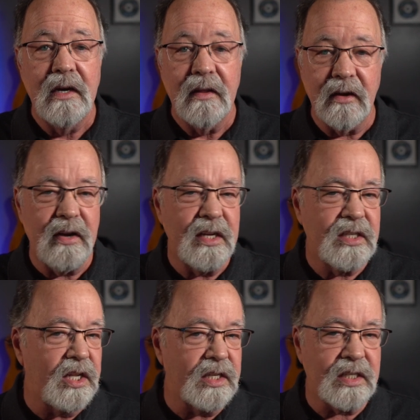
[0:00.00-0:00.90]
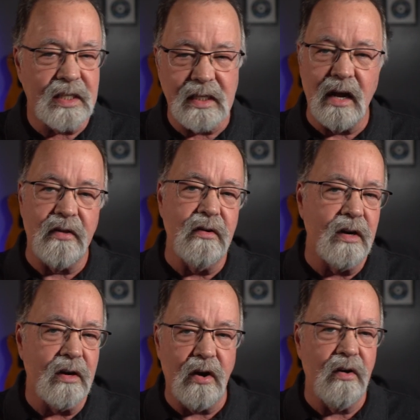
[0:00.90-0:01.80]
There is this
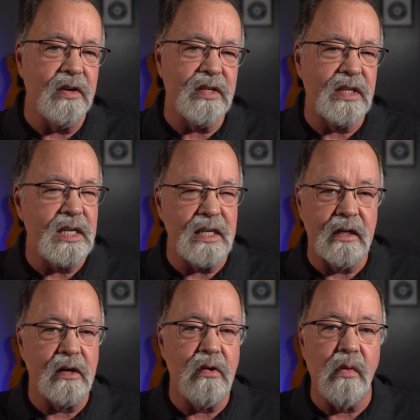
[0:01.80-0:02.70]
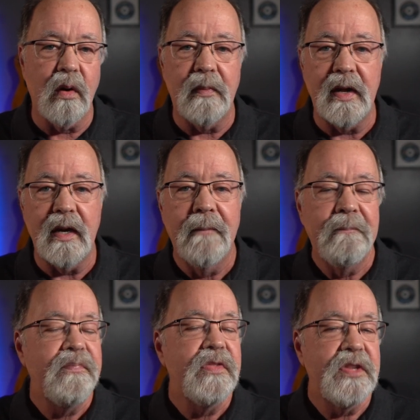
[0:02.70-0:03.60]
southern courtesy and decorum that
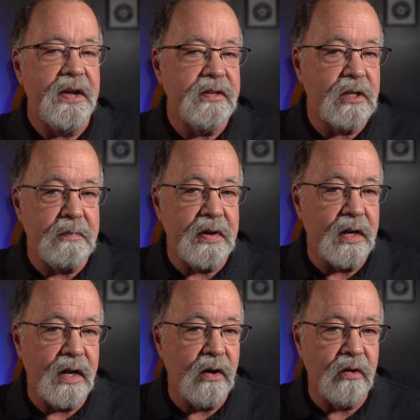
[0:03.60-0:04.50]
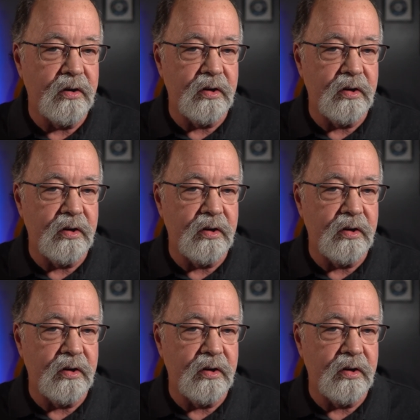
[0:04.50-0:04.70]
tends to be adhered